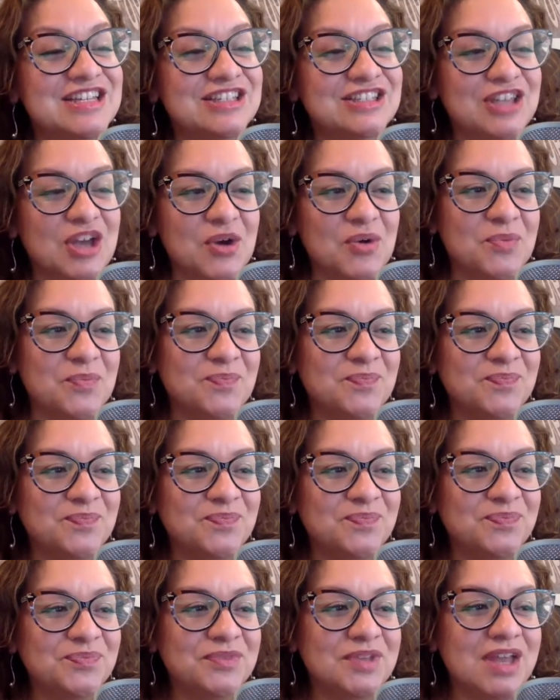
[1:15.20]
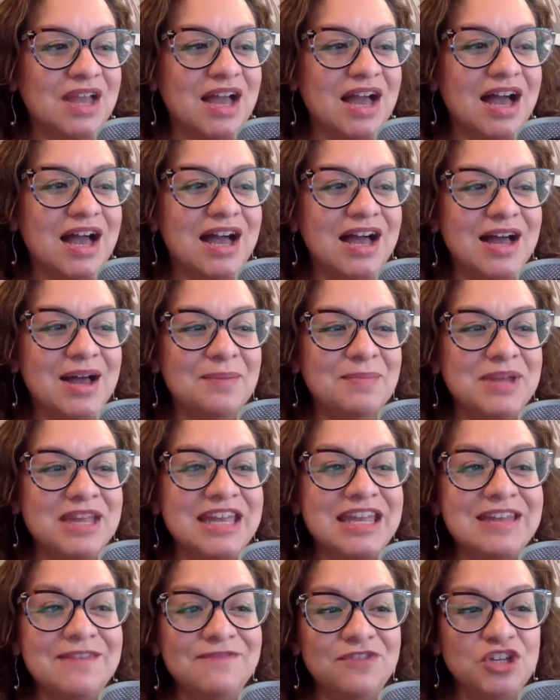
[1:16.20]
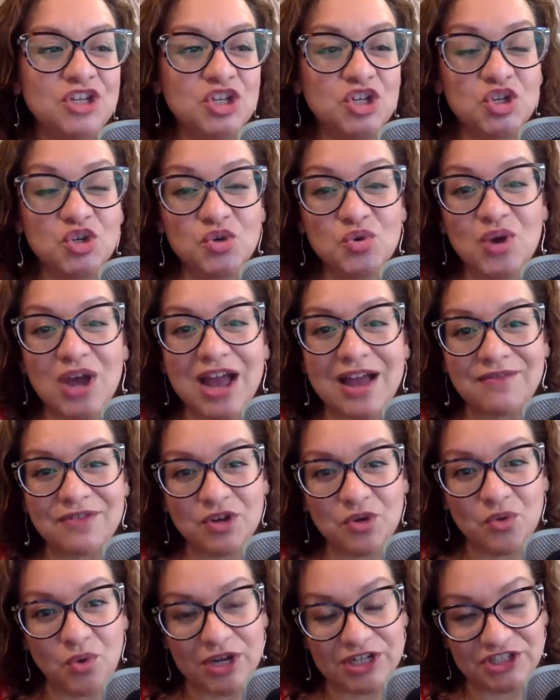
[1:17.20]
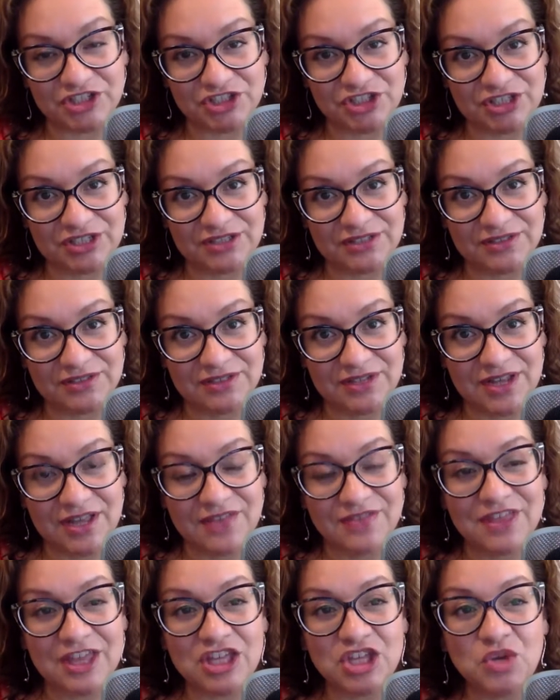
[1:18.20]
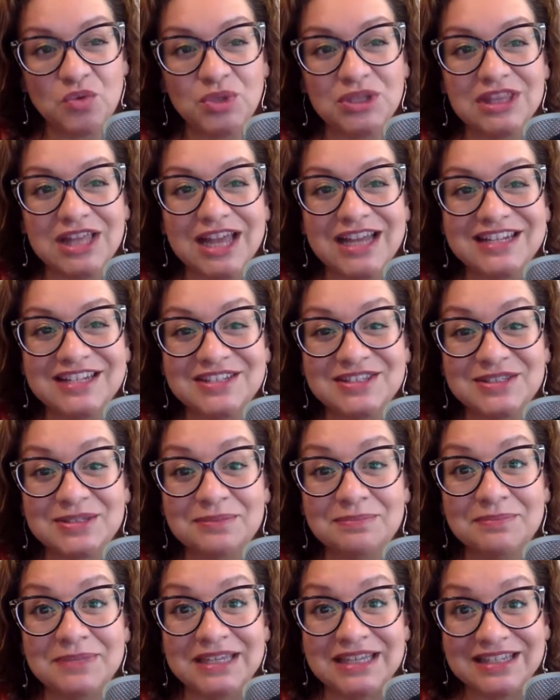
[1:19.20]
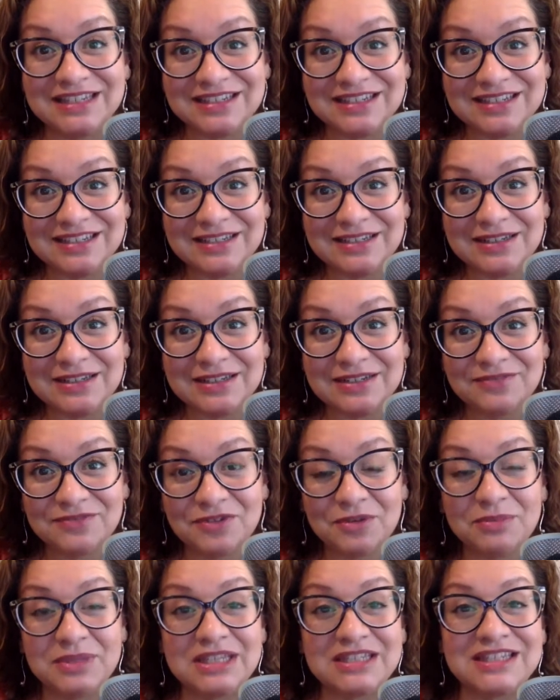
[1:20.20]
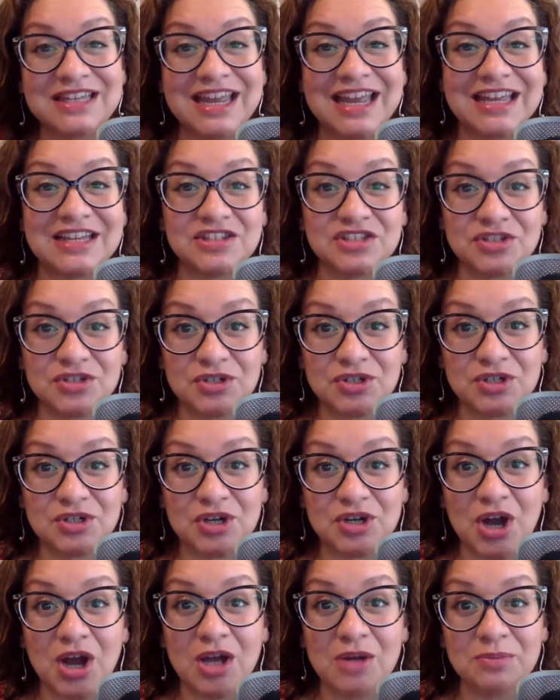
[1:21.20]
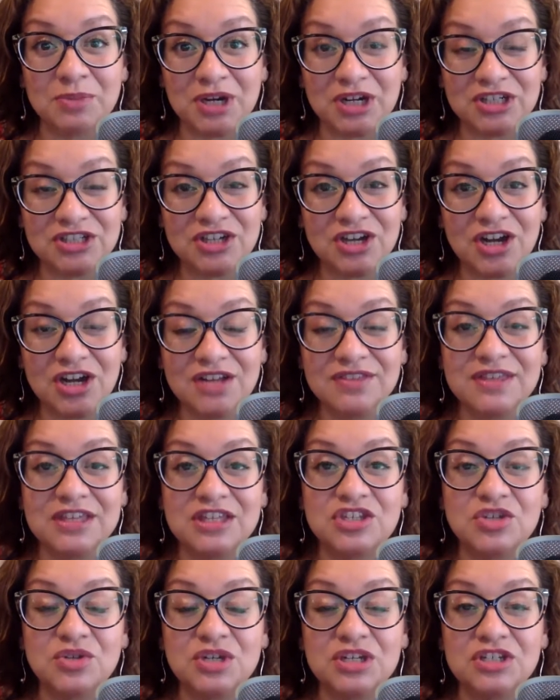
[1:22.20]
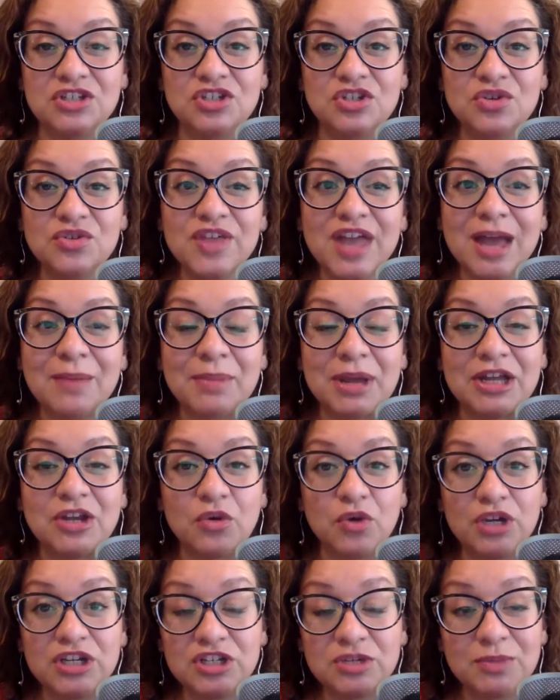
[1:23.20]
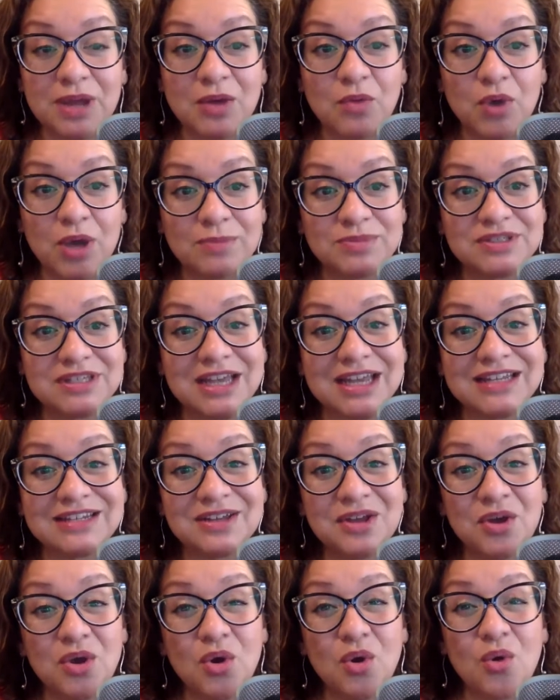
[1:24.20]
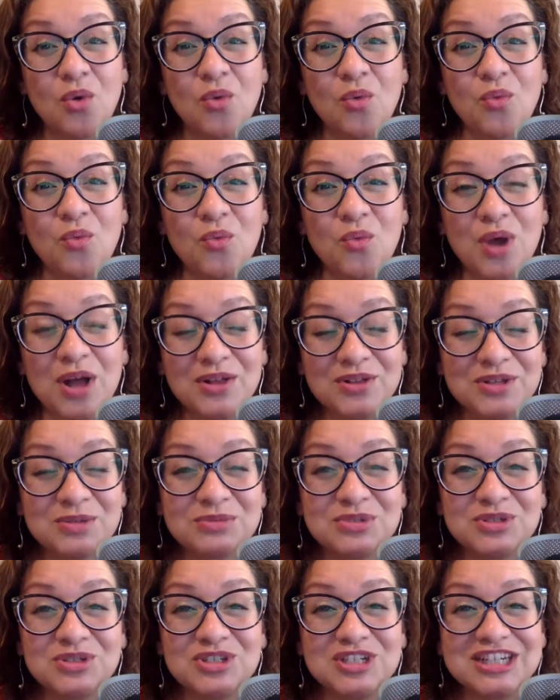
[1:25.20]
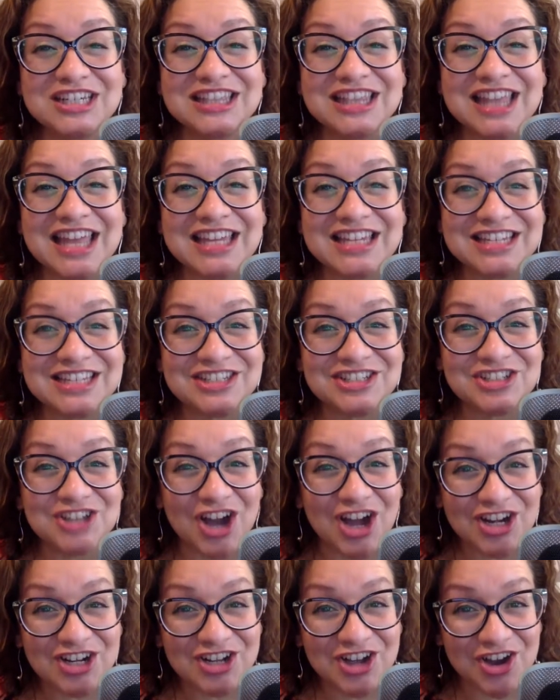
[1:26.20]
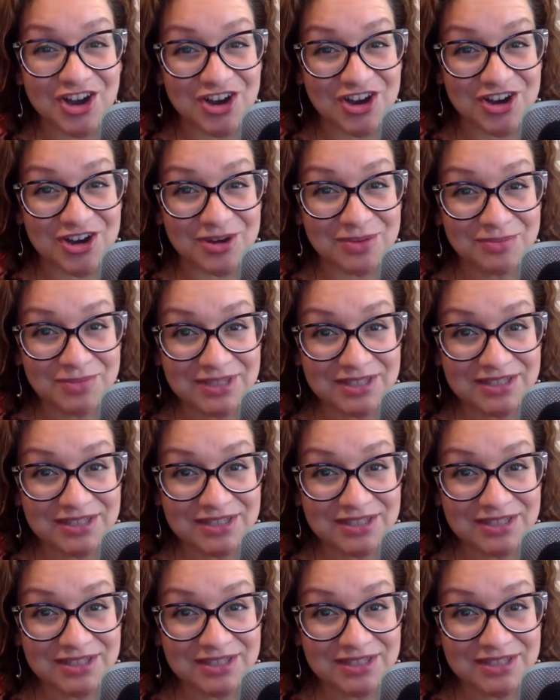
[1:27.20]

so, um, if you have a question that you would like to submit for me to answer on Bawk Tawk, then you can do that by going to my website, welcome to chickenlandia.com.